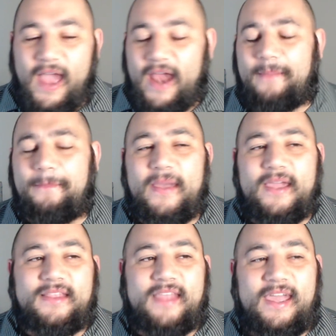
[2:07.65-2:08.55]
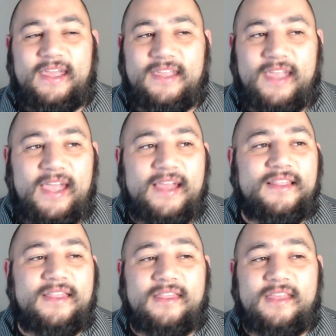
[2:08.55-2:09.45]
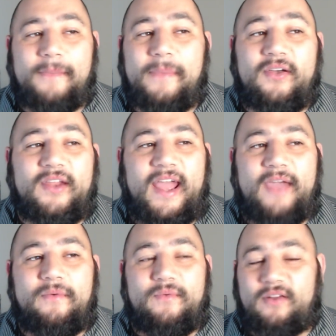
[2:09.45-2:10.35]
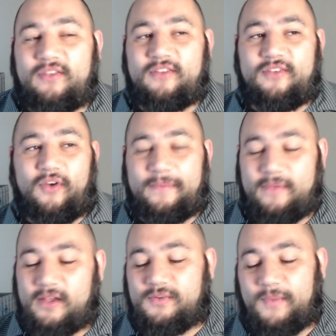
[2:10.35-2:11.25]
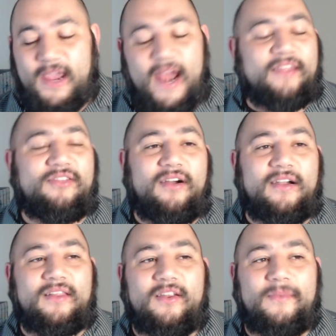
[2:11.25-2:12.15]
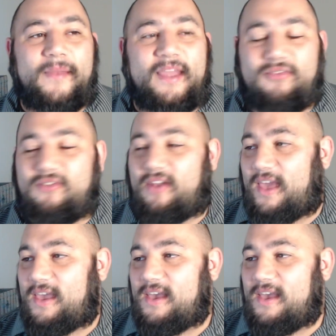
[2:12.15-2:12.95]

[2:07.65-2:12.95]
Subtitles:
And a big thing is the ability to hit with runners in scoring position. We kind of saw it a little bit yesterday,